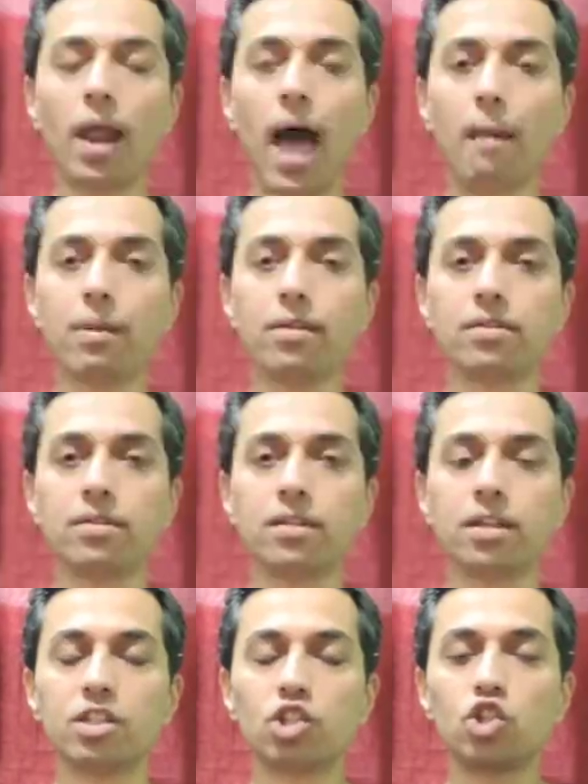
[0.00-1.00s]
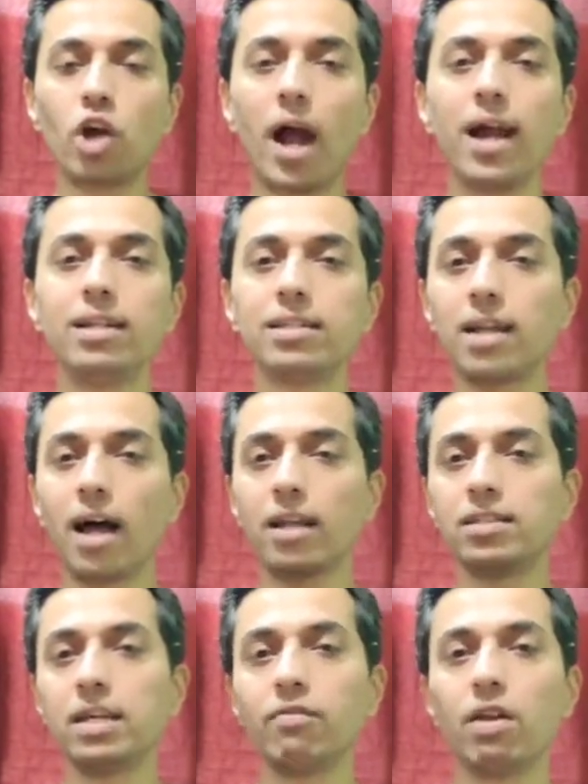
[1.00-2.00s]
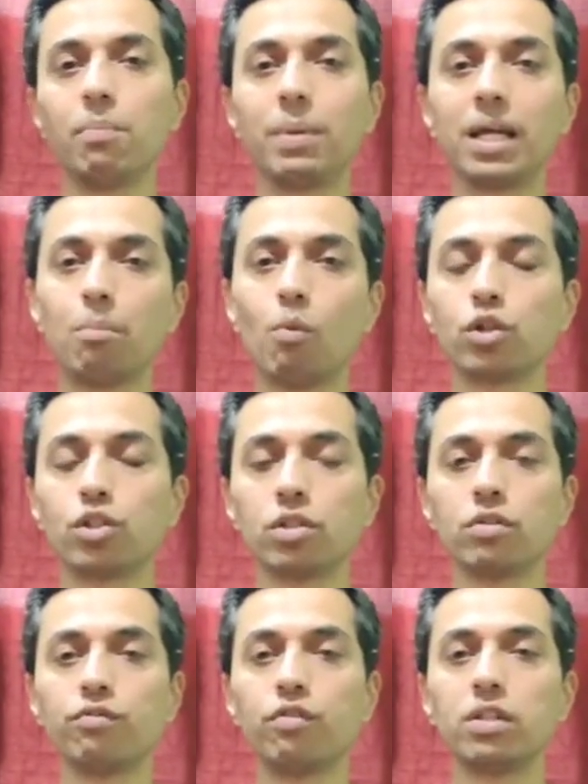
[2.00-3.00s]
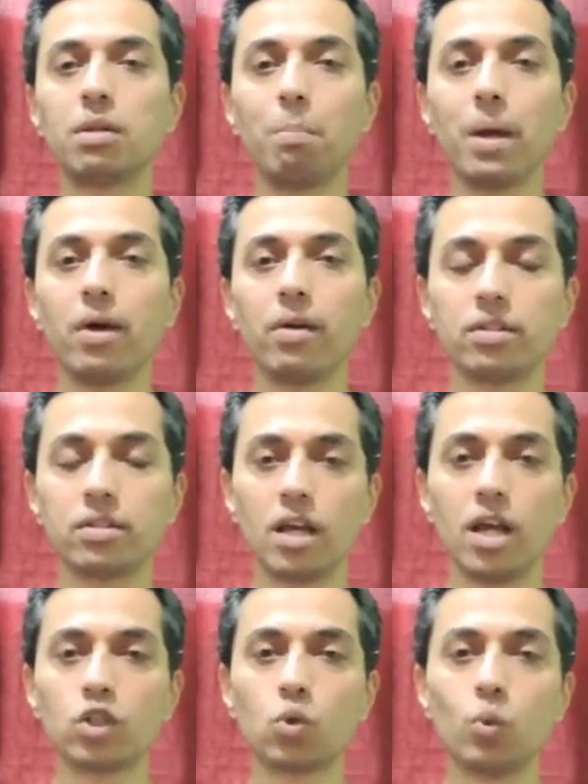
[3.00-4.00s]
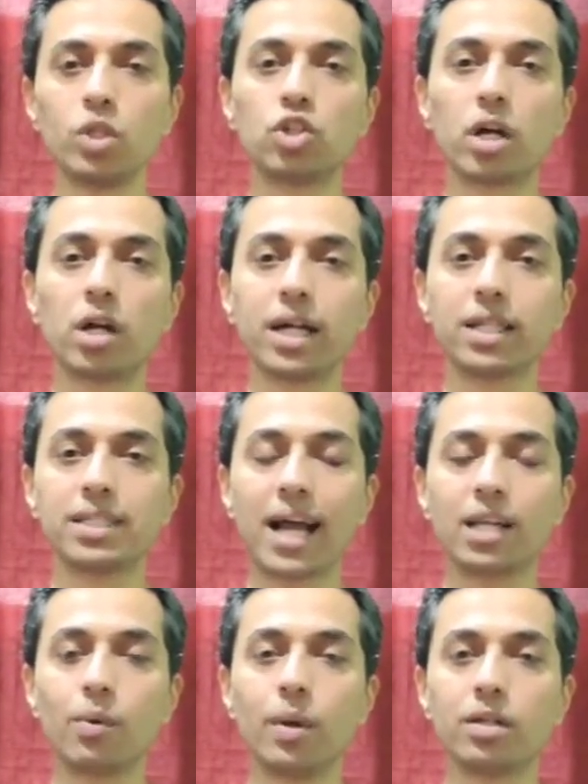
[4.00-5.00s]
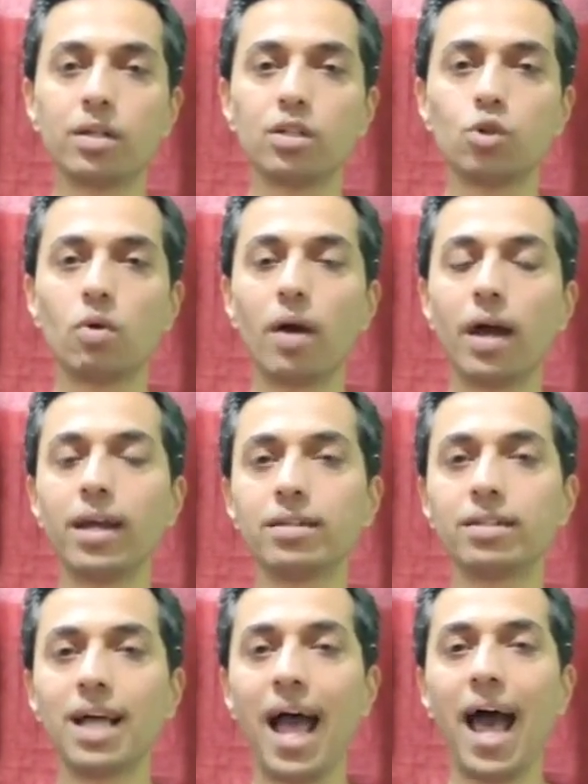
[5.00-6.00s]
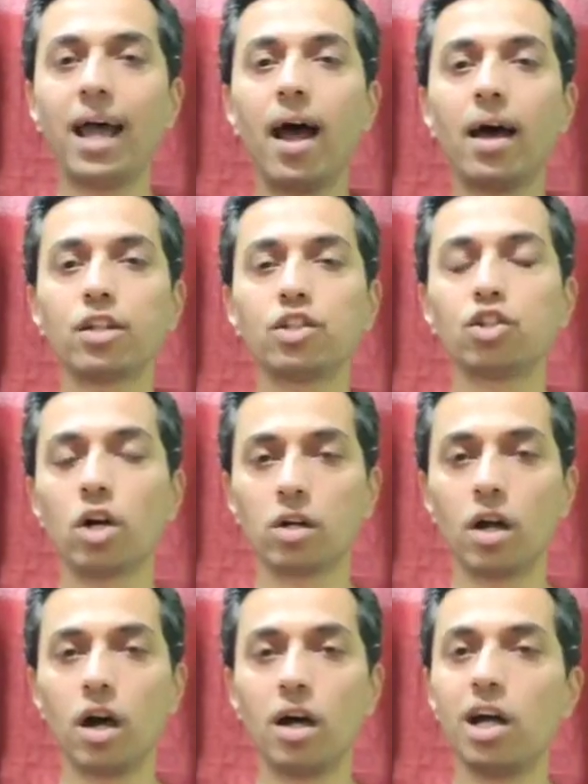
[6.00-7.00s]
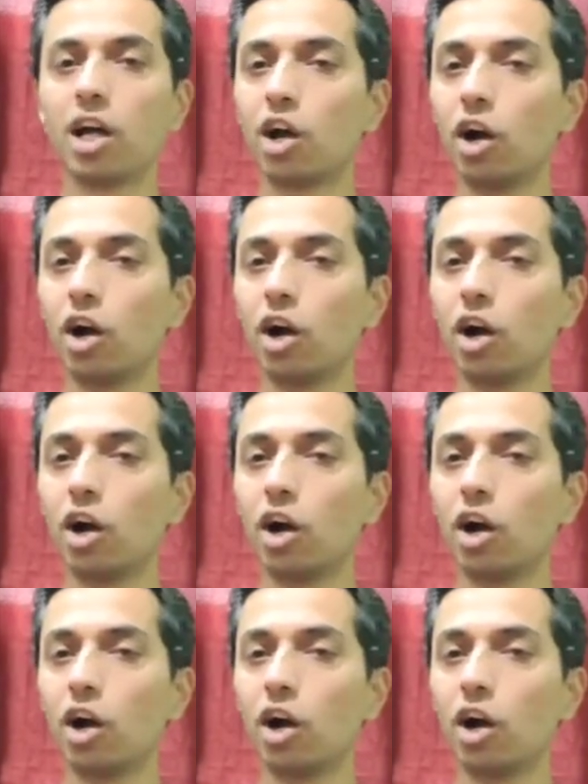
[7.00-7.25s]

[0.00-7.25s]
what happens? The child starts developing emotions with the parents. So which chakra gets activated? You're right, the Anahata chakra,